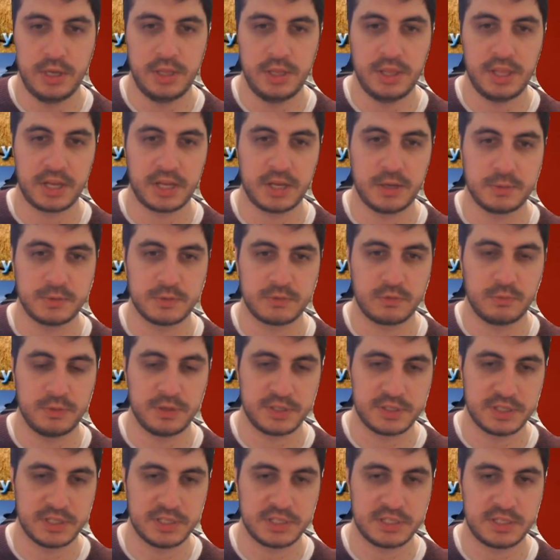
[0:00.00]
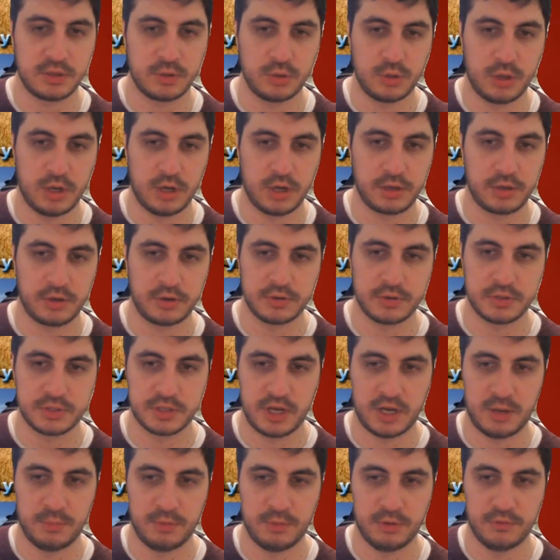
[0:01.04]
that comes from existing logging or
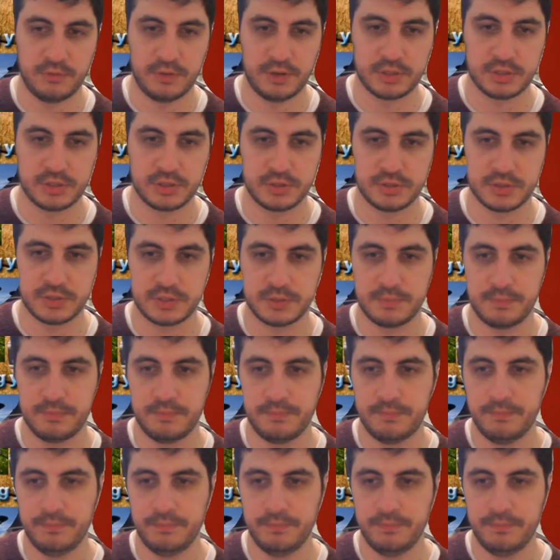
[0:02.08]
sawmill ventures.